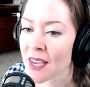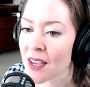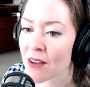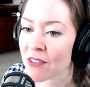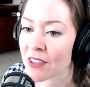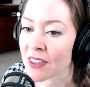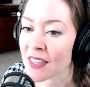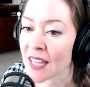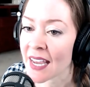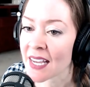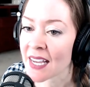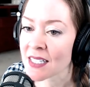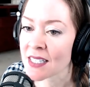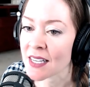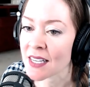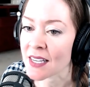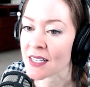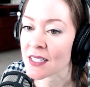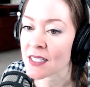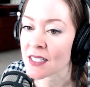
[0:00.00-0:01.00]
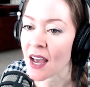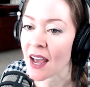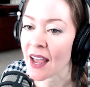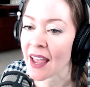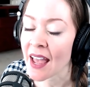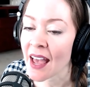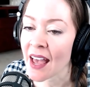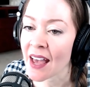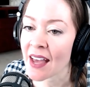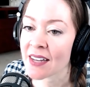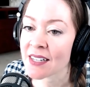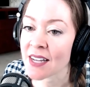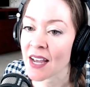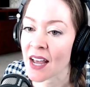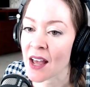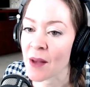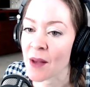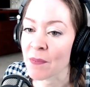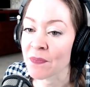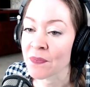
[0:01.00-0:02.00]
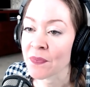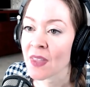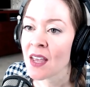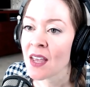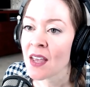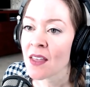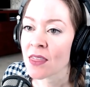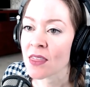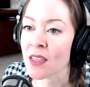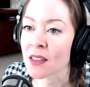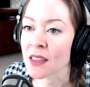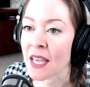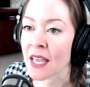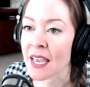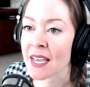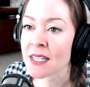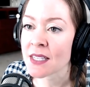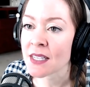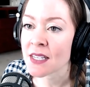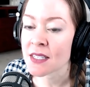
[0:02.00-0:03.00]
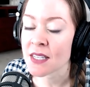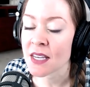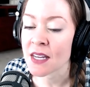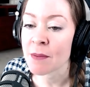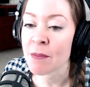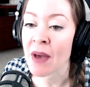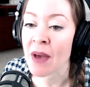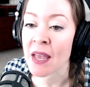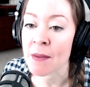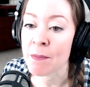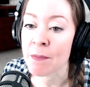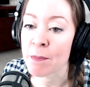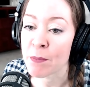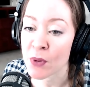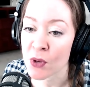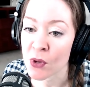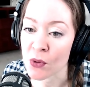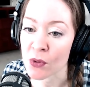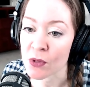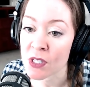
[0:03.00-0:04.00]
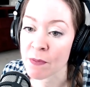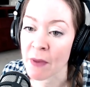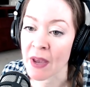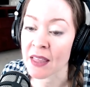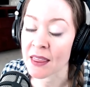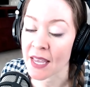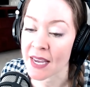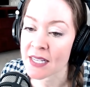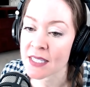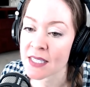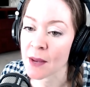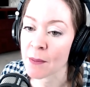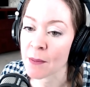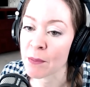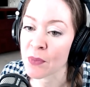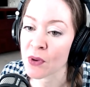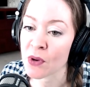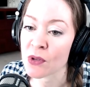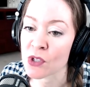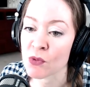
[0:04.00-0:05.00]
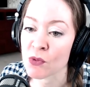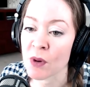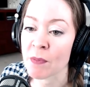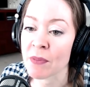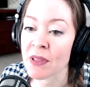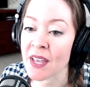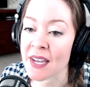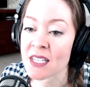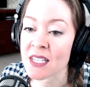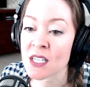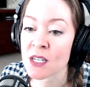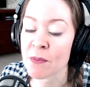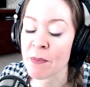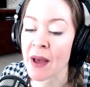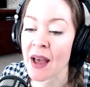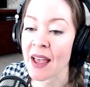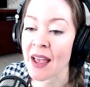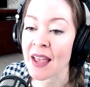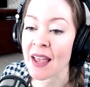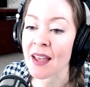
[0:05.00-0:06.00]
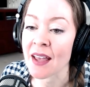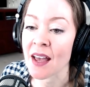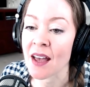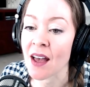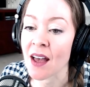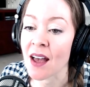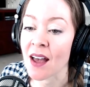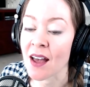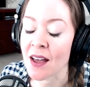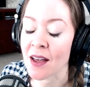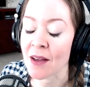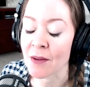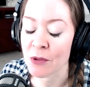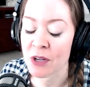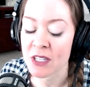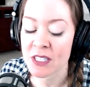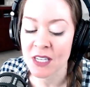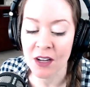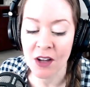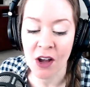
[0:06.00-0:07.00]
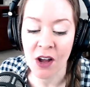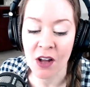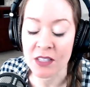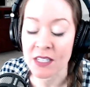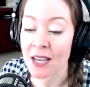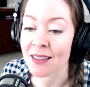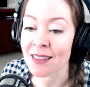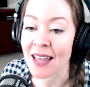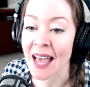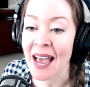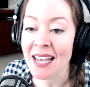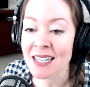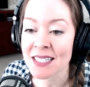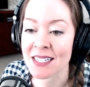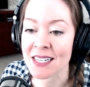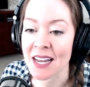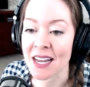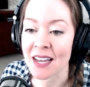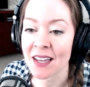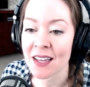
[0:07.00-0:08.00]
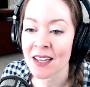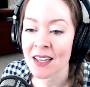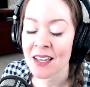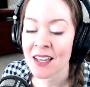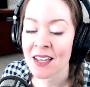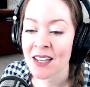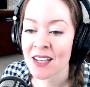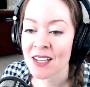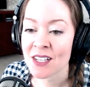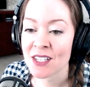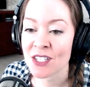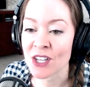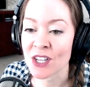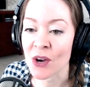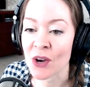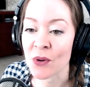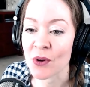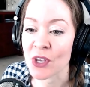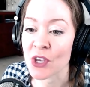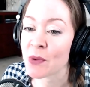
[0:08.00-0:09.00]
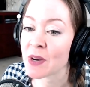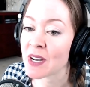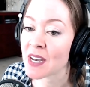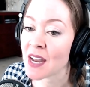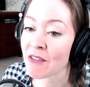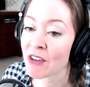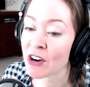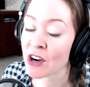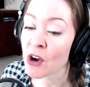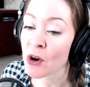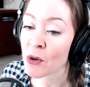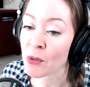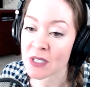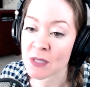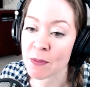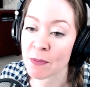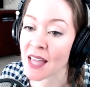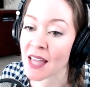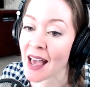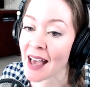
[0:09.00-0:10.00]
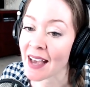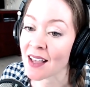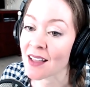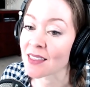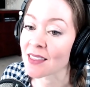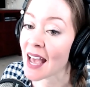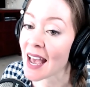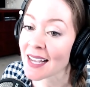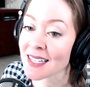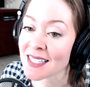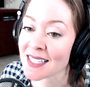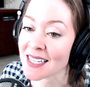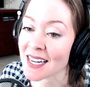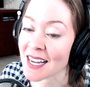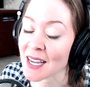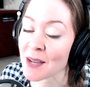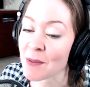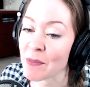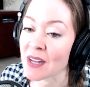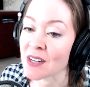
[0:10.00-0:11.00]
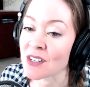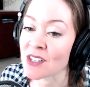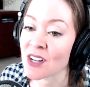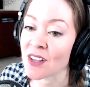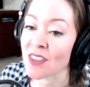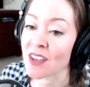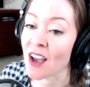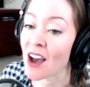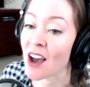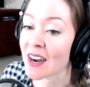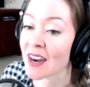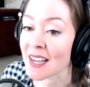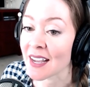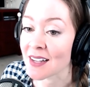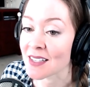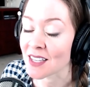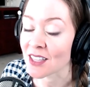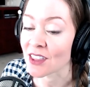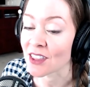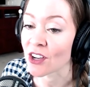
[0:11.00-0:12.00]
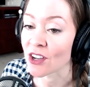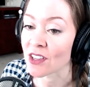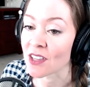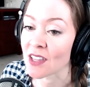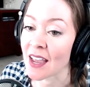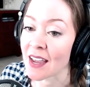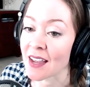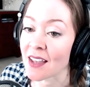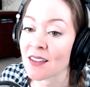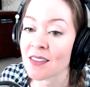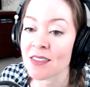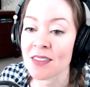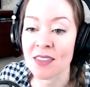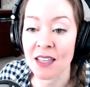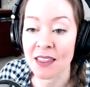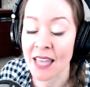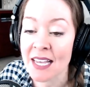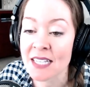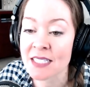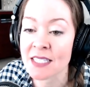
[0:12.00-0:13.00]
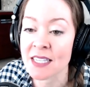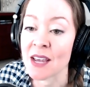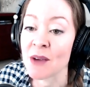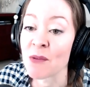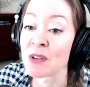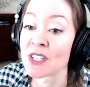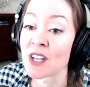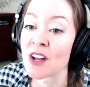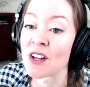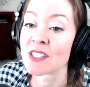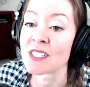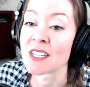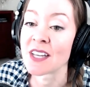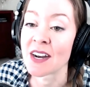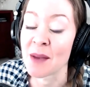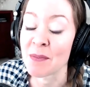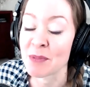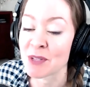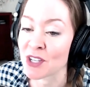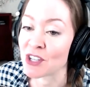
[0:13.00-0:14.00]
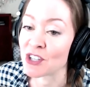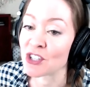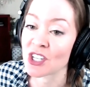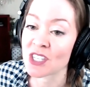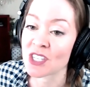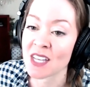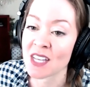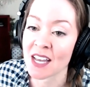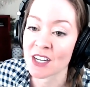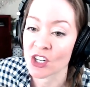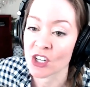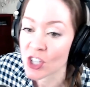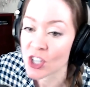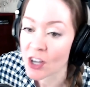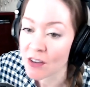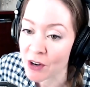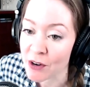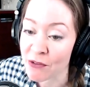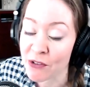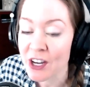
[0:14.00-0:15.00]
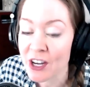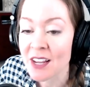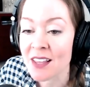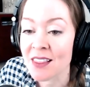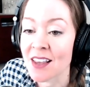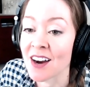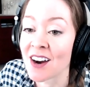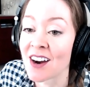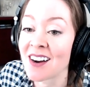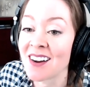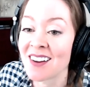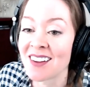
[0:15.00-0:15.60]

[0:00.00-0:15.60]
of laces, I had the laces in my boots, my lace-up boots, replaced by, what's it called? Elastic. So you would never know it was black elastic, but to the audience, it looked like the lacing was all done up. So you just had to shove your foot in there.